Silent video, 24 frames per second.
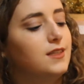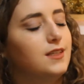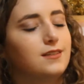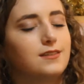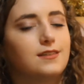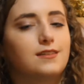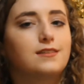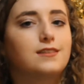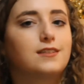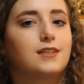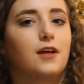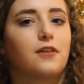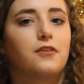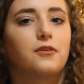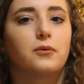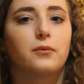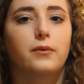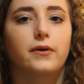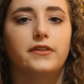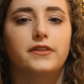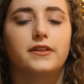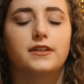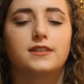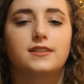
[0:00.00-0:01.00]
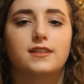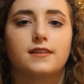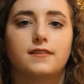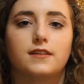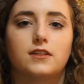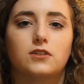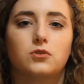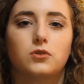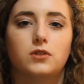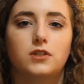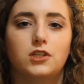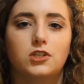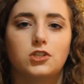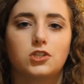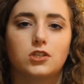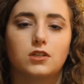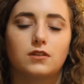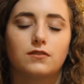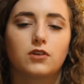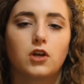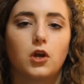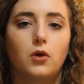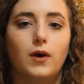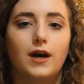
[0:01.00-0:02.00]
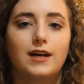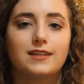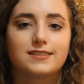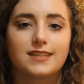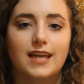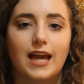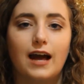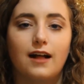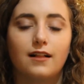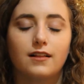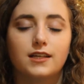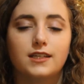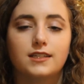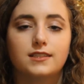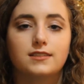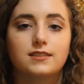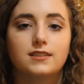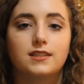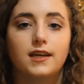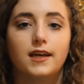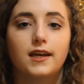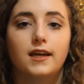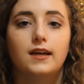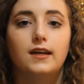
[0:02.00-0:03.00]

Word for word: this is another one that's in the tradition of Go Ask Alice.